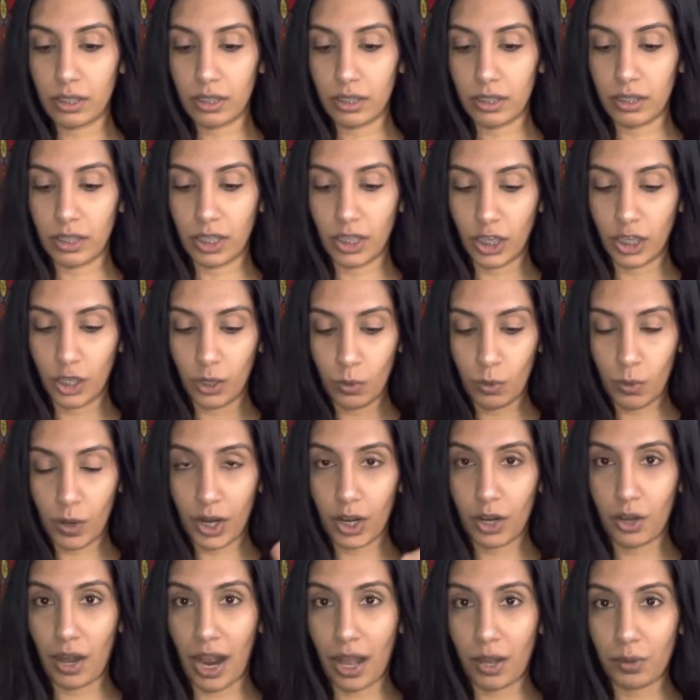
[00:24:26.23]
that you are
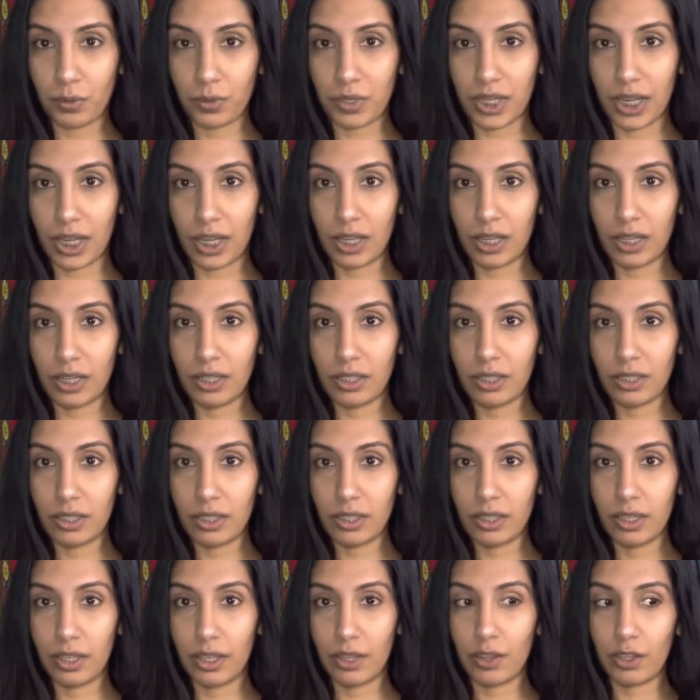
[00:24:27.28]
grounded
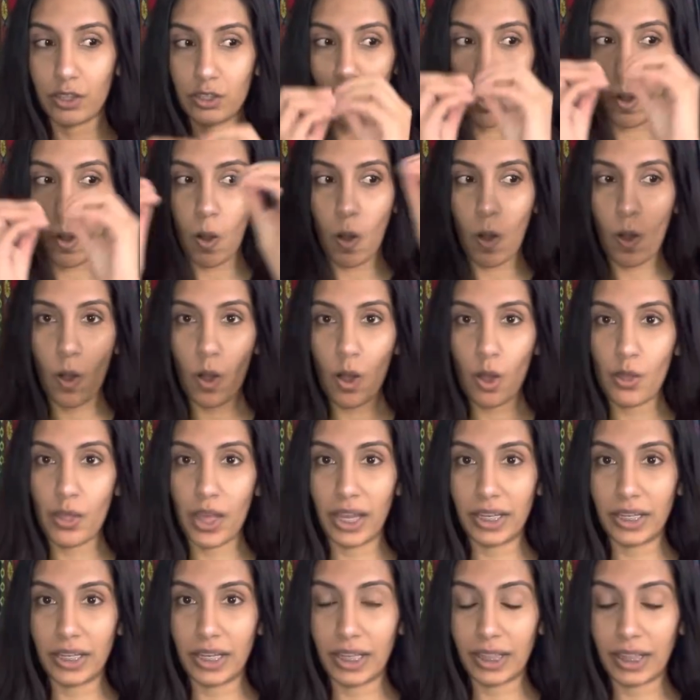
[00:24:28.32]
that's all
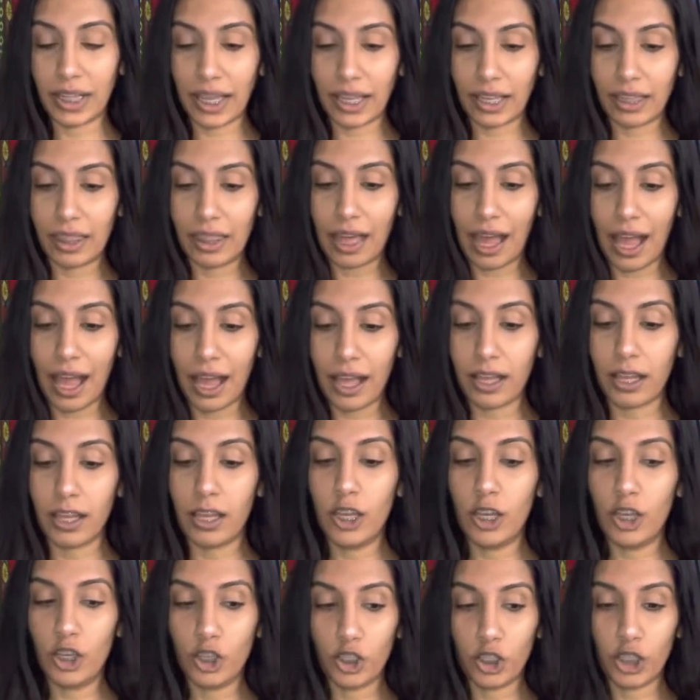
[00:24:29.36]
that, like that,
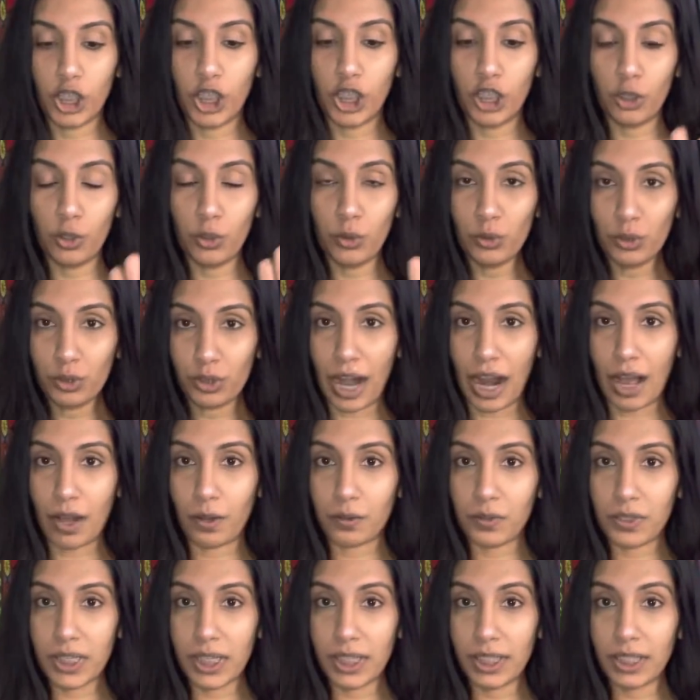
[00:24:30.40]
you
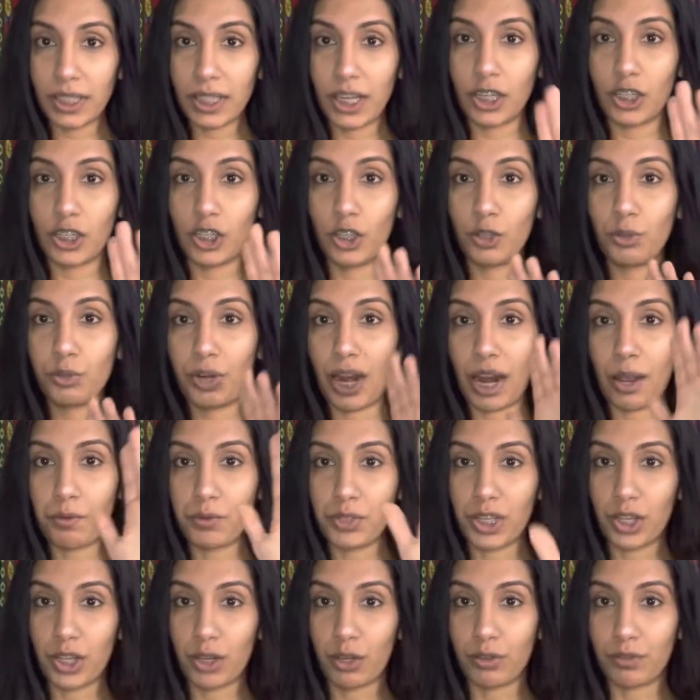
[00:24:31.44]
grounding and you
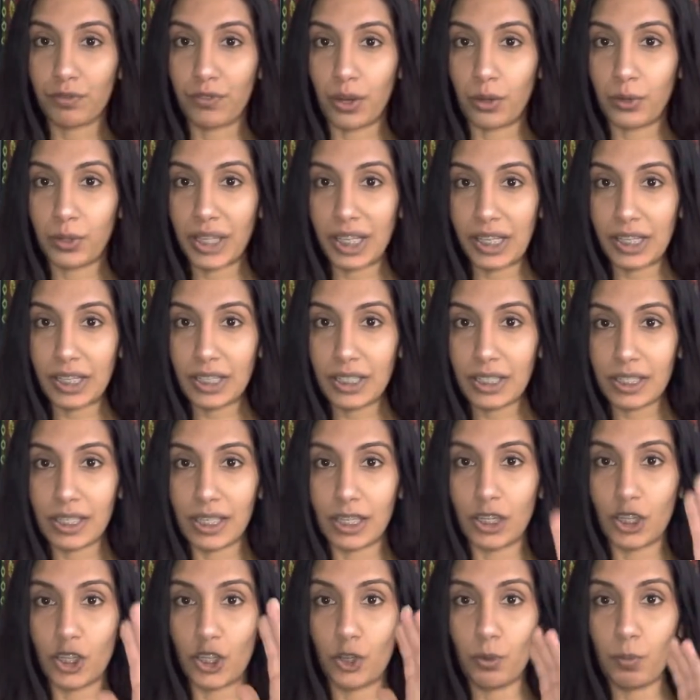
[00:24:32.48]
grounding your focus
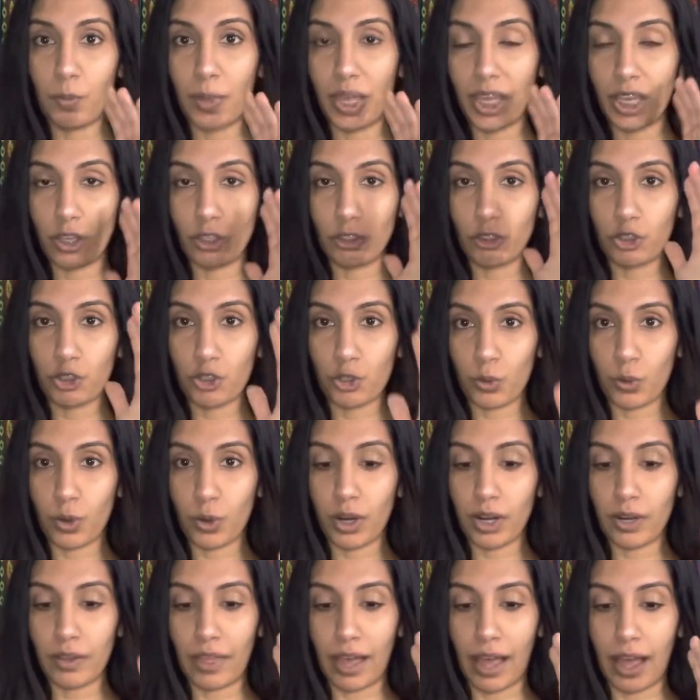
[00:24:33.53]
and you making
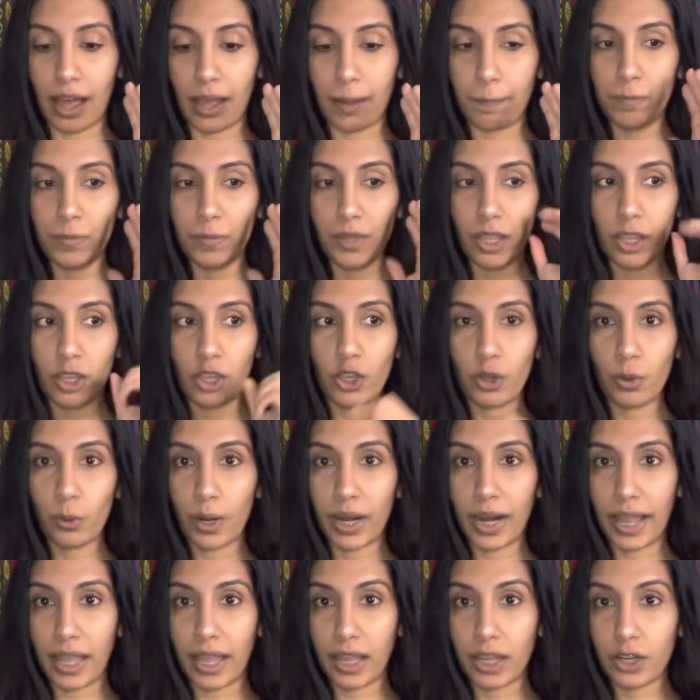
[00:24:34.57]
sure that you
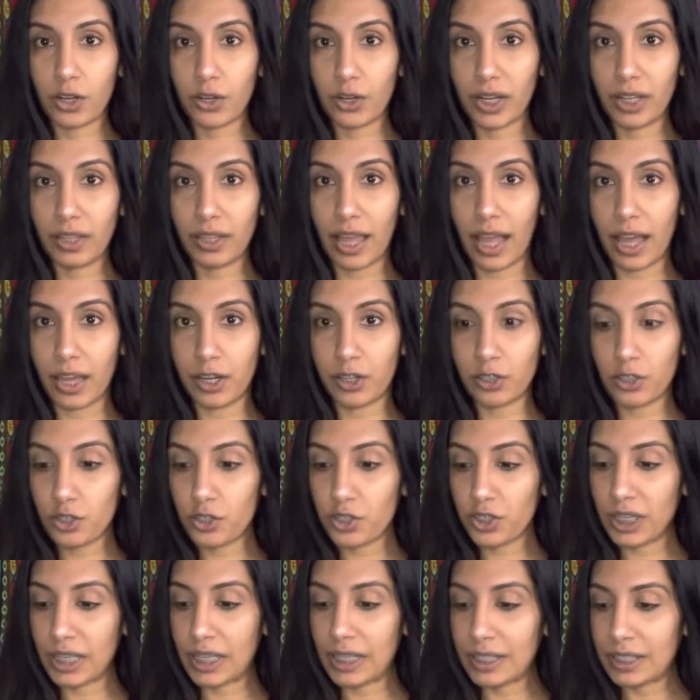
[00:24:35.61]
are anchoring the
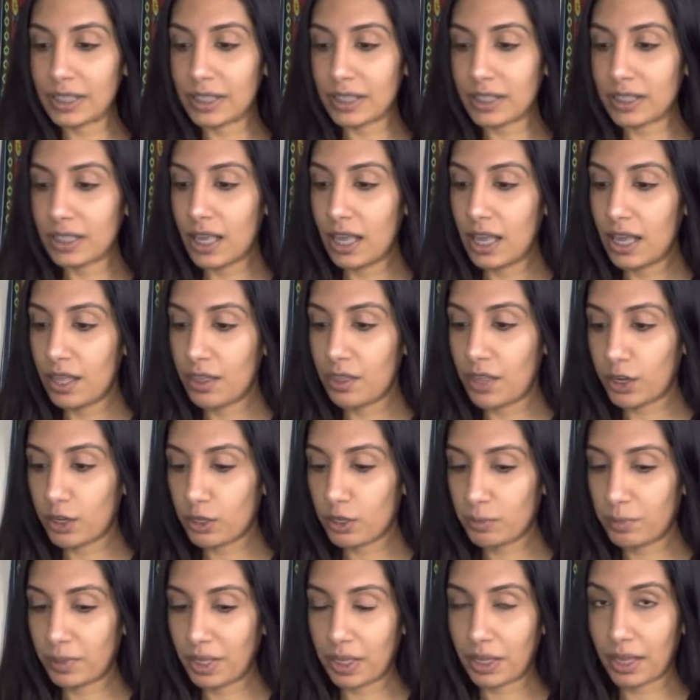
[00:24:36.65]
energies that
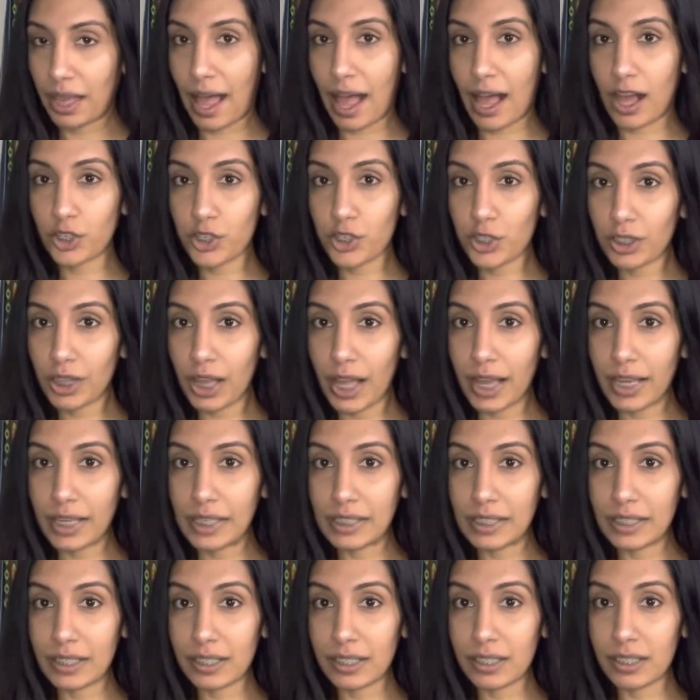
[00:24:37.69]
are being
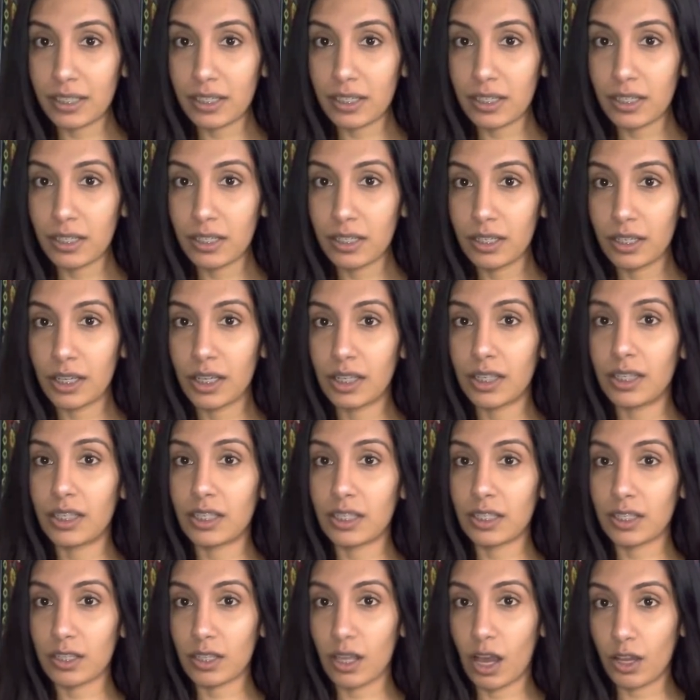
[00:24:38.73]
actualized in
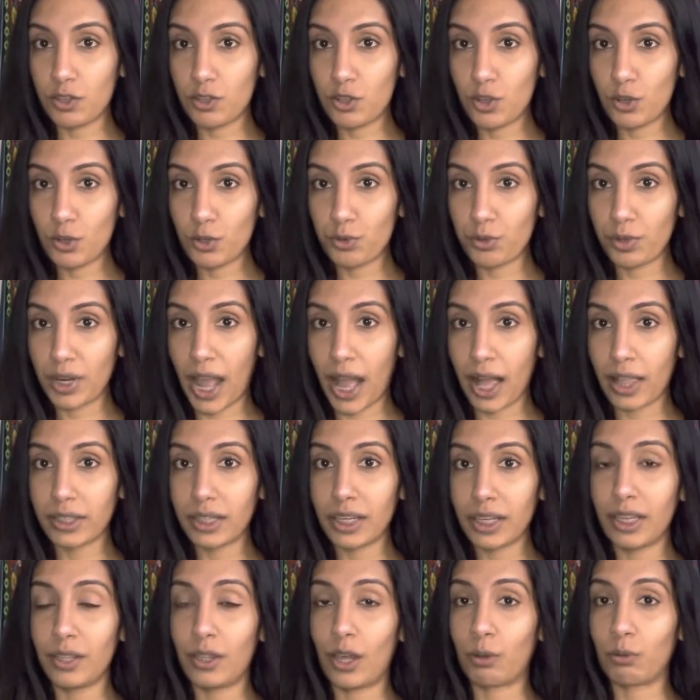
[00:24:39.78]
this unknown
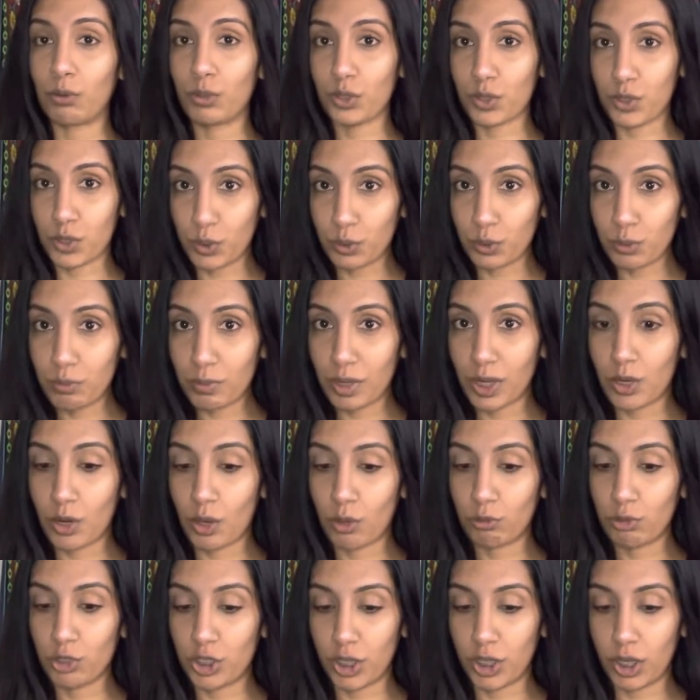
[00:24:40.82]
reality that will soon be
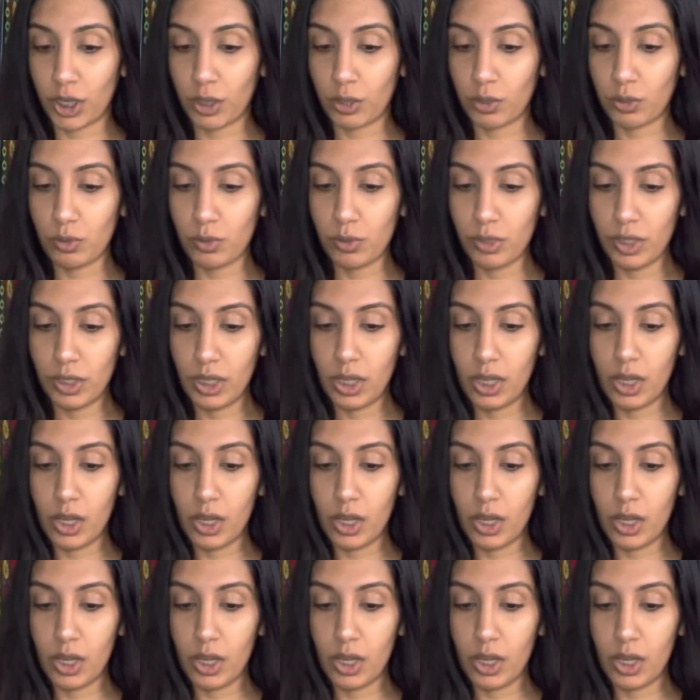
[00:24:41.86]
known to you.